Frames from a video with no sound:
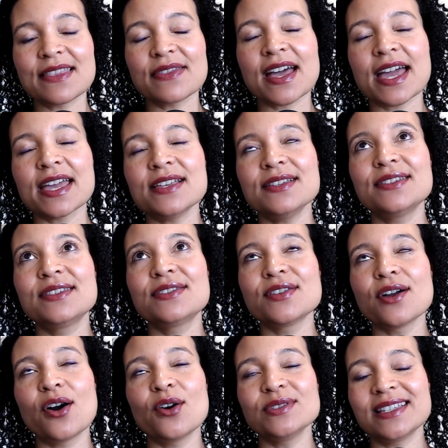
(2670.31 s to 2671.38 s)
That is
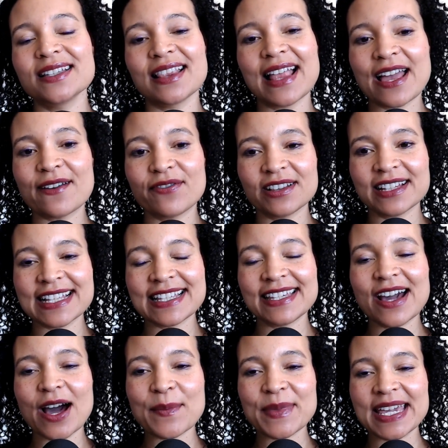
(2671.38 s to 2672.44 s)
so delightful and
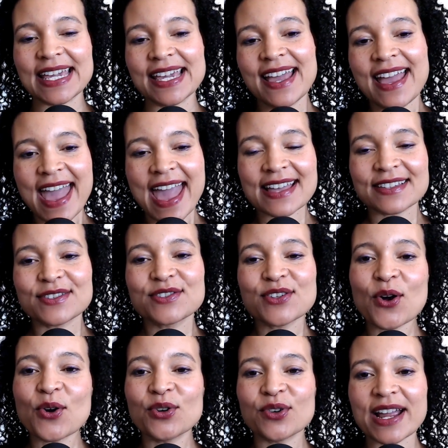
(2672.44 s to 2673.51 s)
yummy and
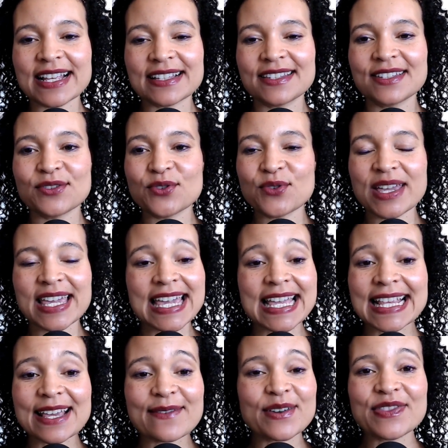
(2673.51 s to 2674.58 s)
so great to eat
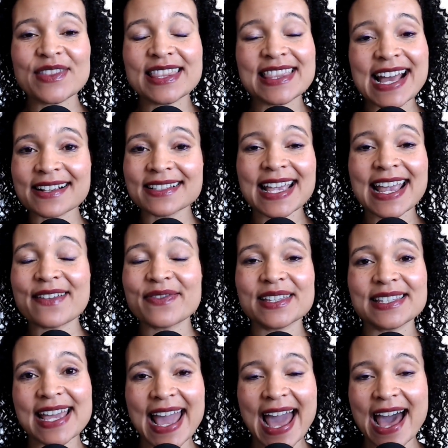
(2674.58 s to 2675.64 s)
even the next day and the
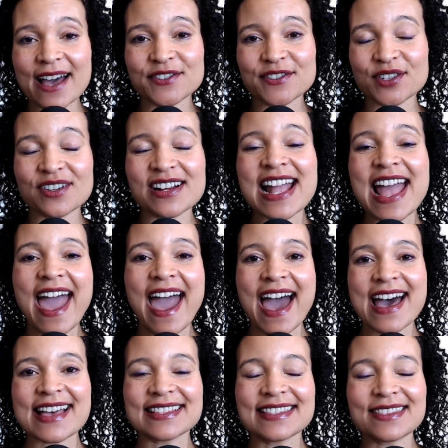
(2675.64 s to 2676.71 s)
day after,
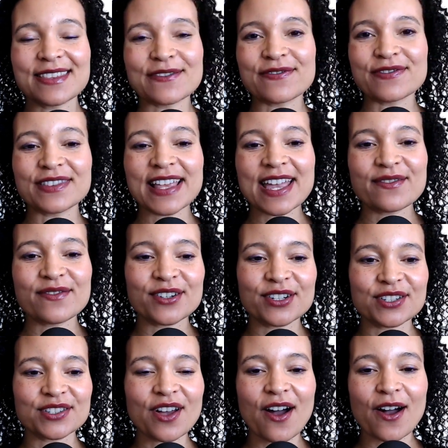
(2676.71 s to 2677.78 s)
as the
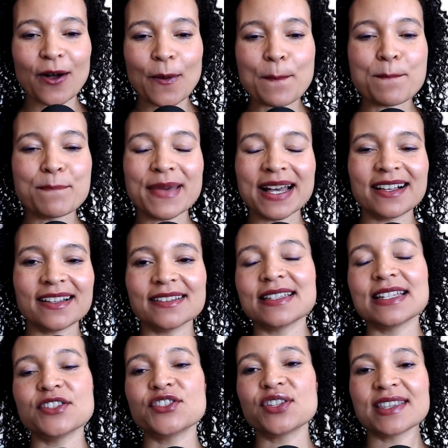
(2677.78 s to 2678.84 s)
flavors all meld
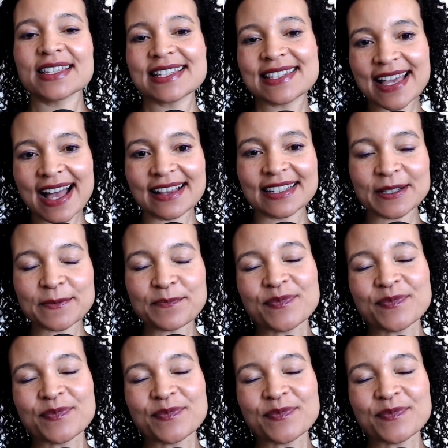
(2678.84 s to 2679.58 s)
into the salad.